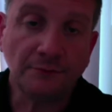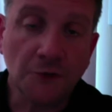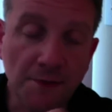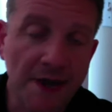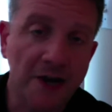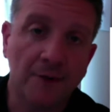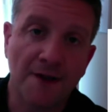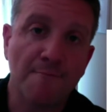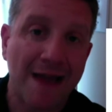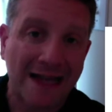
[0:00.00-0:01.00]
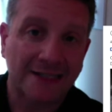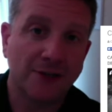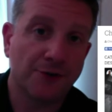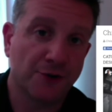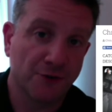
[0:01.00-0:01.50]
you may not want to max
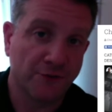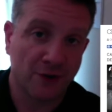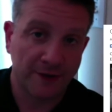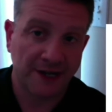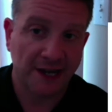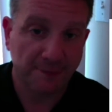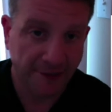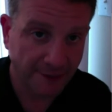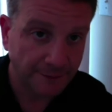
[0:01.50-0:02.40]
out your 401k plan.